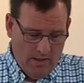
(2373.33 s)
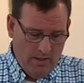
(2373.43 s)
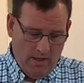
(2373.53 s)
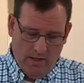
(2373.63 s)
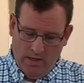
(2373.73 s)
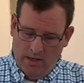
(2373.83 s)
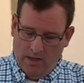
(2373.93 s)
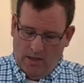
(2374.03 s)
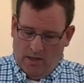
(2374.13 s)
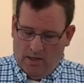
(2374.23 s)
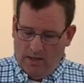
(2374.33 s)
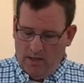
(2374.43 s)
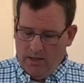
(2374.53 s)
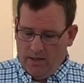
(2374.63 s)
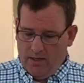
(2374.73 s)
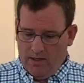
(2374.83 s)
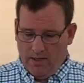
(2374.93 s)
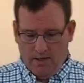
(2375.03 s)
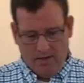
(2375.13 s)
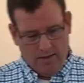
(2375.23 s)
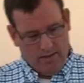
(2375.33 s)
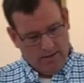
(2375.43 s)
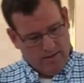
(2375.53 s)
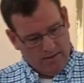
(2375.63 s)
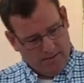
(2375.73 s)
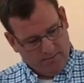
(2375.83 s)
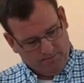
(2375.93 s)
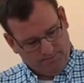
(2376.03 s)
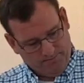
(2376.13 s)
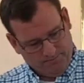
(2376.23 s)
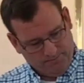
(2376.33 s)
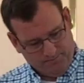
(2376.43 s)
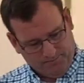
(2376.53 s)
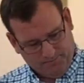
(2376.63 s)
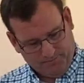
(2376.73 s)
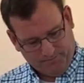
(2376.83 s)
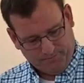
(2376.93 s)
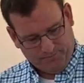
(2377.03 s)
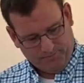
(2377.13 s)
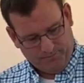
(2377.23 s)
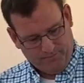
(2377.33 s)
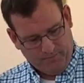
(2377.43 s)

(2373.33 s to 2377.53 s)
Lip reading: (silence)